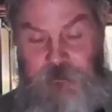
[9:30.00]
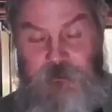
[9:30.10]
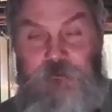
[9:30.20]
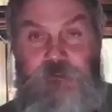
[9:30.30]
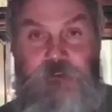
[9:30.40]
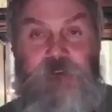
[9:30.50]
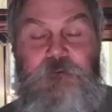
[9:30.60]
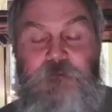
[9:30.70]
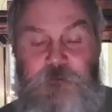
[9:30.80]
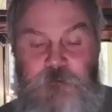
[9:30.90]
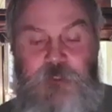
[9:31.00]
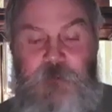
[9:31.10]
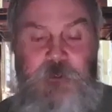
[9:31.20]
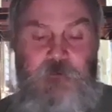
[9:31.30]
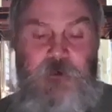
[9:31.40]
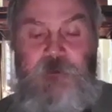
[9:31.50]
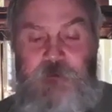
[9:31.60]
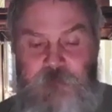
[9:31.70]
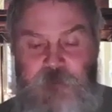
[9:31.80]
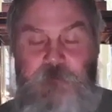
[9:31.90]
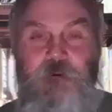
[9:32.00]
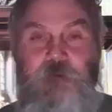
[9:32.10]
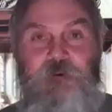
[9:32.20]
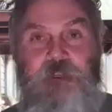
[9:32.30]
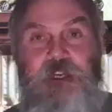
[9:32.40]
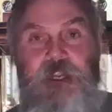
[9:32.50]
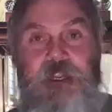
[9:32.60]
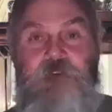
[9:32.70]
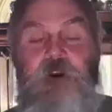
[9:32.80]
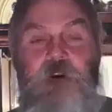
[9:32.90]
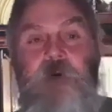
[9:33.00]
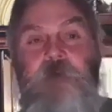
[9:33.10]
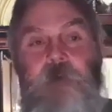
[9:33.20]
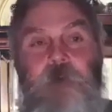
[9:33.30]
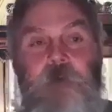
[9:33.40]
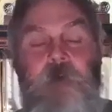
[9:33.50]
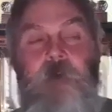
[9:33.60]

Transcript: uh, he, uh, well, let me read it. Let me read what they have.